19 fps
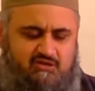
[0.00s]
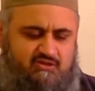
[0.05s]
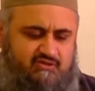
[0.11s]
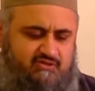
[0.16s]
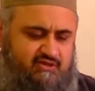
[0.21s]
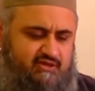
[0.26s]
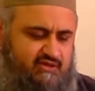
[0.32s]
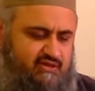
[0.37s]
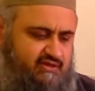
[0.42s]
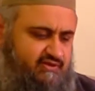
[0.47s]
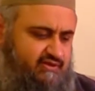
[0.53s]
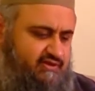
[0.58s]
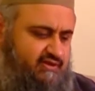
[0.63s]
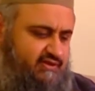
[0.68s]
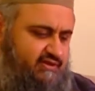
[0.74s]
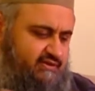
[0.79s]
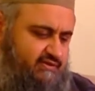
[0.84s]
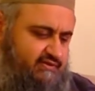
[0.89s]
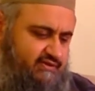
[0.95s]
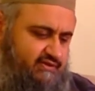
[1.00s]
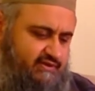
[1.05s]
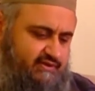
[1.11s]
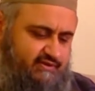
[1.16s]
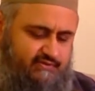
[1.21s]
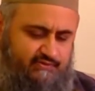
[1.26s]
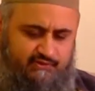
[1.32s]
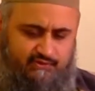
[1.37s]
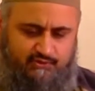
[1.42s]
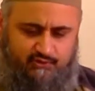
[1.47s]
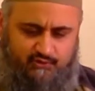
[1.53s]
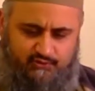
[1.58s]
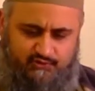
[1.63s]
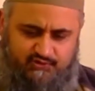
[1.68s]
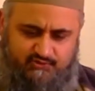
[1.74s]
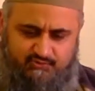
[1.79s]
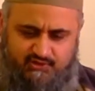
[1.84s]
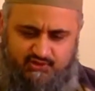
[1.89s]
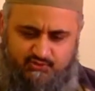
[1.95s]
the, the, the
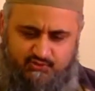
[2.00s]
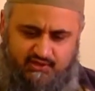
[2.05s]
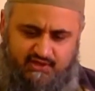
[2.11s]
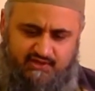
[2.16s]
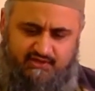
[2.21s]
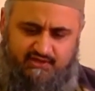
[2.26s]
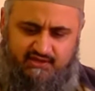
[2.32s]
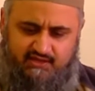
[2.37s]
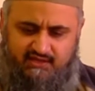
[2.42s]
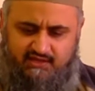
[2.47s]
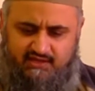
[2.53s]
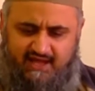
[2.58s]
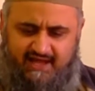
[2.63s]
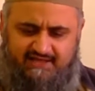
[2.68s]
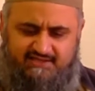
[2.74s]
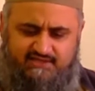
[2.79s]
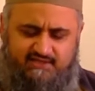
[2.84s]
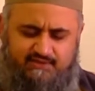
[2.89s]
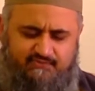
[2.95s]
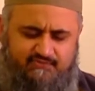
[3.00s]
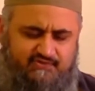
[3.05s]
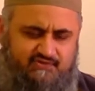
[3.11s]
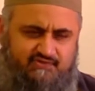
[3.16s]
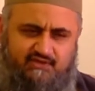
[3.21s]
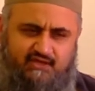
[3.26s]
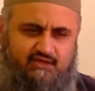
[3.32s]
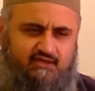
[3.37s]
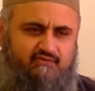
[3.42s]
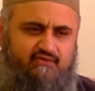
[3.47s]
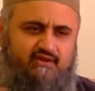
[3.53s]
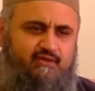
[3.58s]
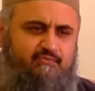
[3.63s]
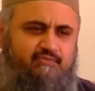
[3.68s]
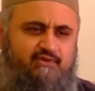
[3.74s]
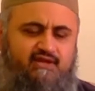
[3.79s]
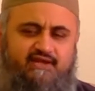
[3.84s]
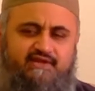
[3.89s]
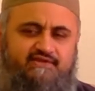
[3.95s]
laws between the atoms, none of it
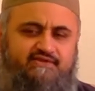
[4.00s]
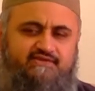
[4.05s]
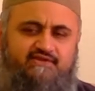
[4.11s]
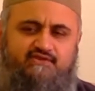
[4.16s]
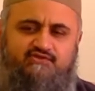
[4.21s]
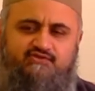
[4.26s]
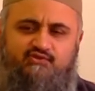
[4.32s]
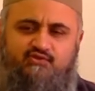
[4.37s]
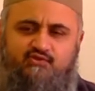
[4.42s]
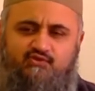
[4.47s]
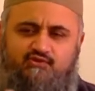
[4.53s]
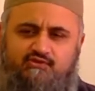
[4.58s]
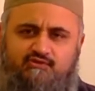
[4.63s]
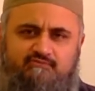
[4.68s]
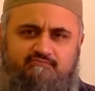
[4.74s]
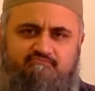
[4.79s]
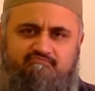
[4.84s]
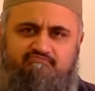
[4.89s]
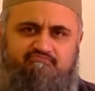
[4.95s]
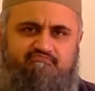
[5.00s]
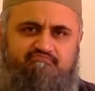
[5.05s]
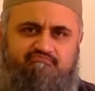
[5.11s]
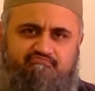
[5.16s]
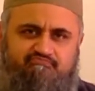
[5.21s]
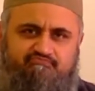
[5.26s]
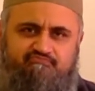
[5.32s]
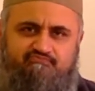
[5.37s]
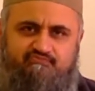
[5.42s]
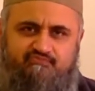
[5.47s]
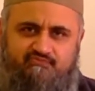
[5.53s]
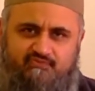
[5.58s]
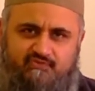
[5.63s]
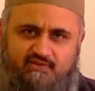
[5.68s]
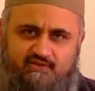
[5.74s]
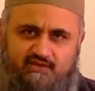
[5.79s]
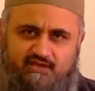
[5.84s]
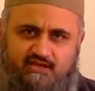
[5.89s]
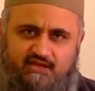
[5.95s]
applies. It's all
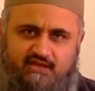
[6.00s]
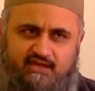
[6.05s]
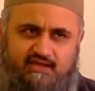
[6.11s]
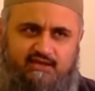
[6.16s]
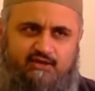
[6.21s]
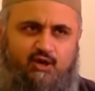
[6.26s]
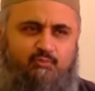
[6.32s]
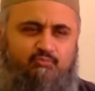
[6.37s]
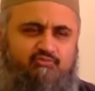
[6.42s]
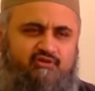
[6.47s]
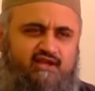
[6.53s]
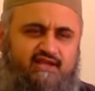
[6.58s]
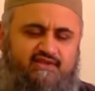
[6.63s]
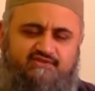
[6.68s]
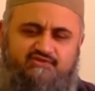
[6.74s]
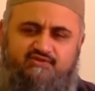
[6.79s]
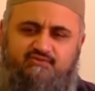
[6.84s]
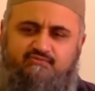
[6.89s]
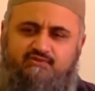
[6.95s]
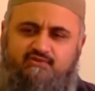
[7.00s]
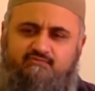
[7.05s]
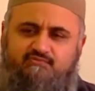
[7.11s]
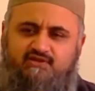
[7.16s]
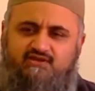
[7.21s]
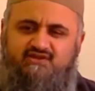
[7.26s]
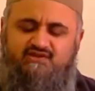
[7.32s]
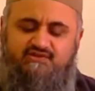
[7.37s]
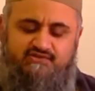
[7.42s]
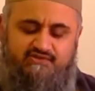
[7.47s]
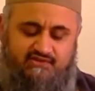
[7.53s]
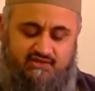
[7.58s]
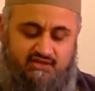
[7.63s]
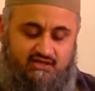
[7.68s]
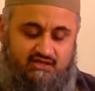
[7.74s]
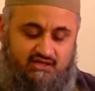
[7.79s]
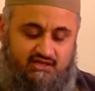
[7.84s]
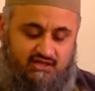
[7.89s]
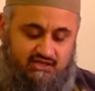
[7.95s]
incomprehensible because
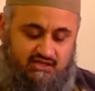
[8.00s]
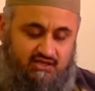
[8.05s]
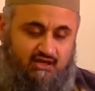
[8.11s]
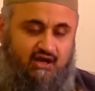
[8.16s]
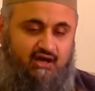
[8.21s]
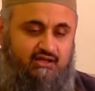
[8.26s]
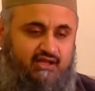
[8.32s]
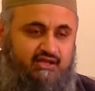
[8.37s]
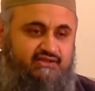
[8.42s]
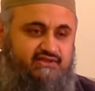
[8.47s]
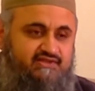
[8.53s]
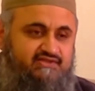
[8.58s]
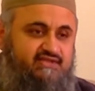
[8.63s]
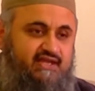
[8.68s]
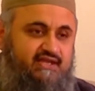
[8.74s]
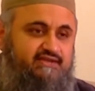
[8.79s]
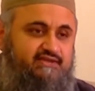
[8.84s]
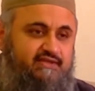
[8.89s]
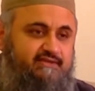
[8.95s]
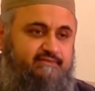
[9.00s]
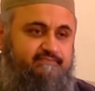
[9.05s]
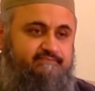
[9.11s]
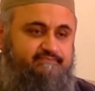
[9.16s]
you can't understand it.